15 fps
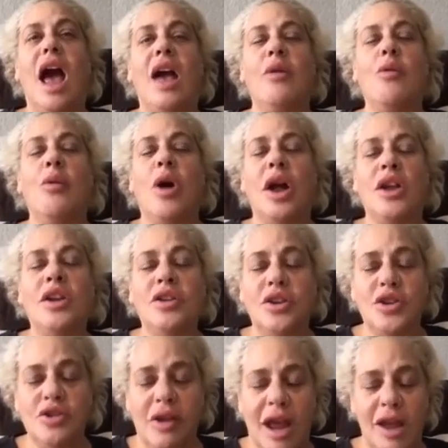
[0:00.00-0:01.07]
I want you
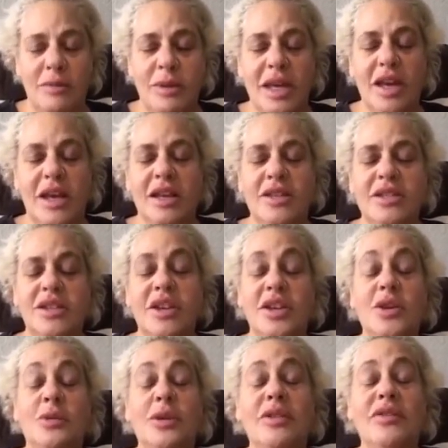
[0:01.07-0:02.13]
to try because
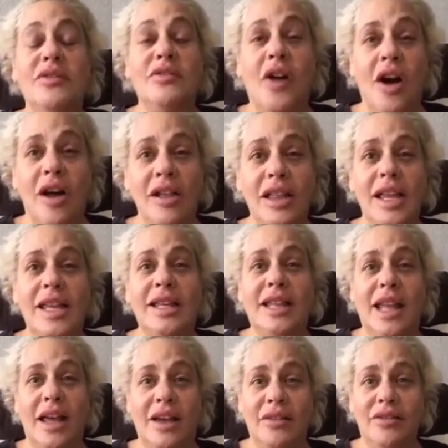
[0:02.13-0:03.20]
you will fall
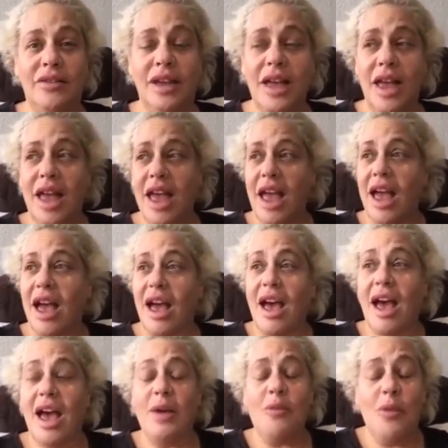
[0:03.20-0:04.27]
in love.
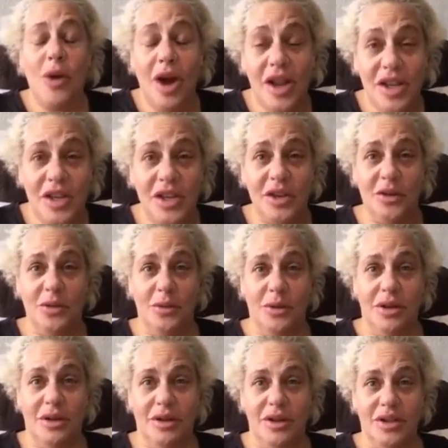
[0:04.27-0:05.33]
I want
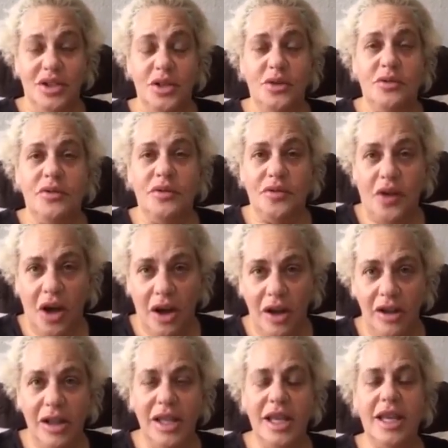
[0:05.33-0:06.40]
you to
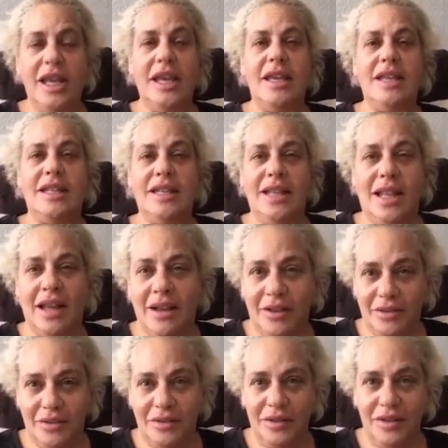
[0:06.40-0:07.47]
fall in
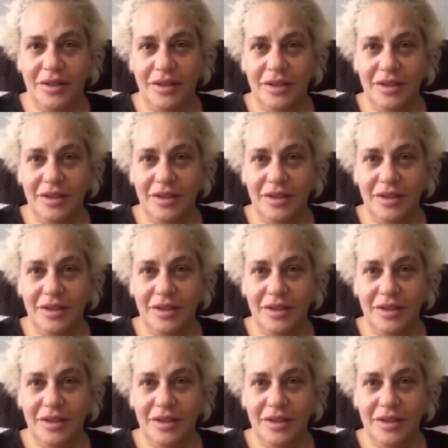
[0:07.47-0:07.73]
love.